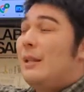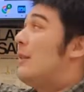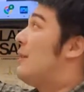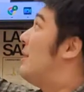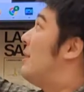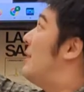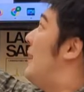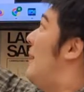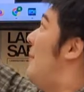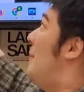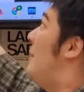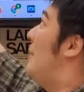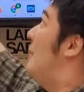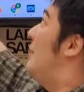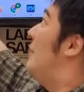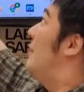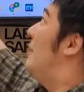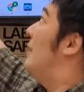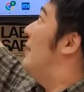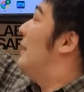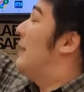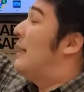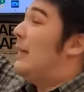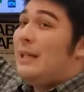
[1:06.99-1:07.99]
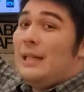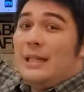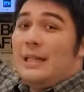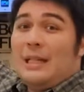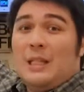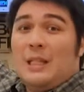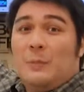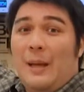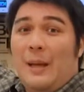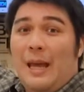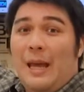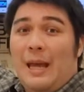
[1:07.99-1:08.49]
The stomach can
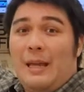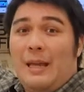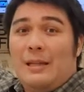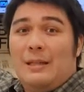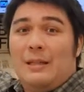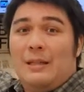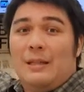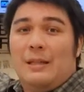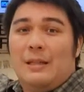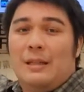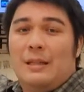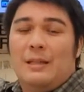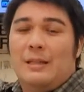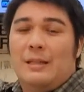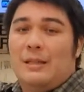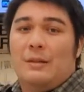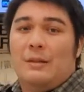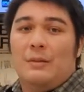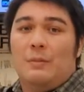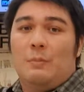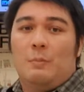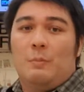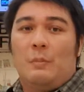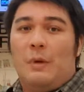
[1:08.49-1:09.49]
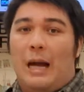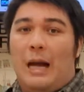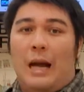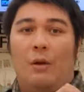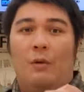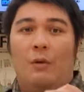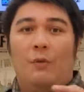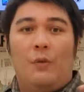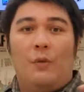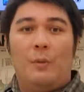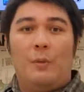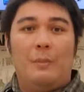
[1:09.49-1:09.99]
expand into
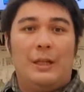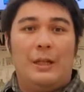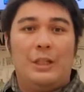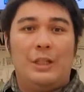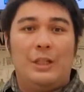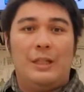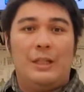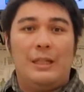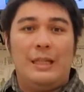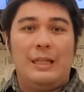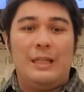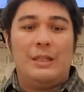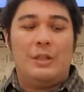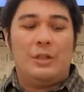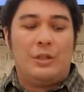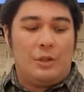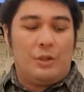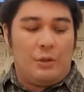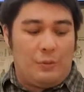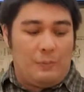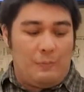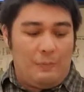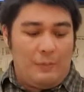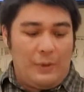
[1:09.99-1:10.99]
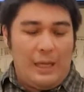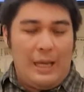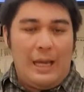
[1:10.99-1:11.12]
however much it needs to.